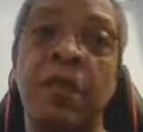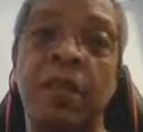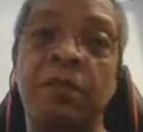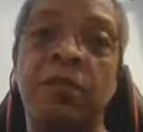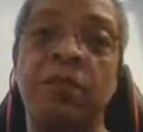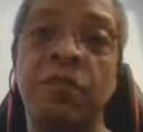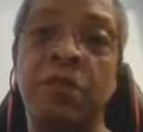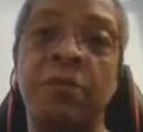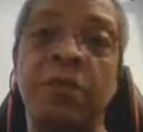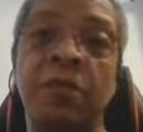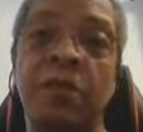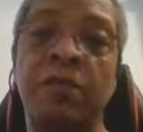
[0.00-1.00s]
give you
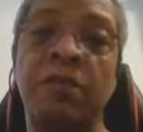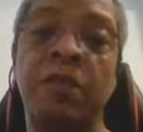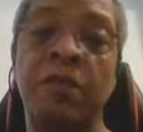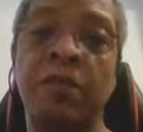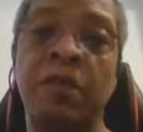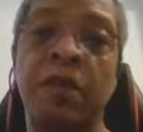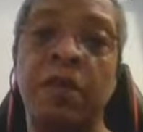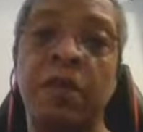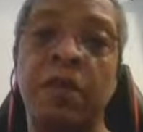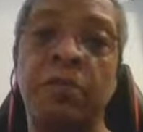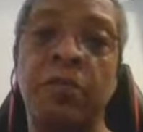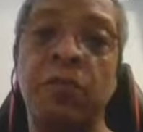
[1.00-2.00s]
some sort of a
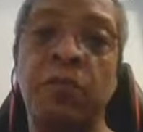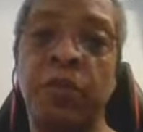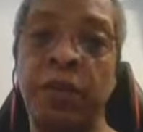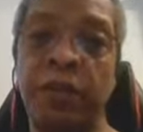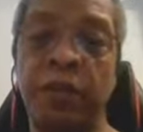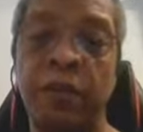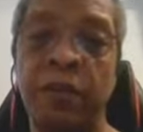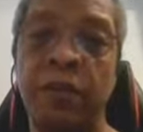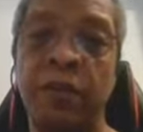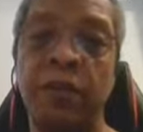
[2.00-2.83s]
blueprint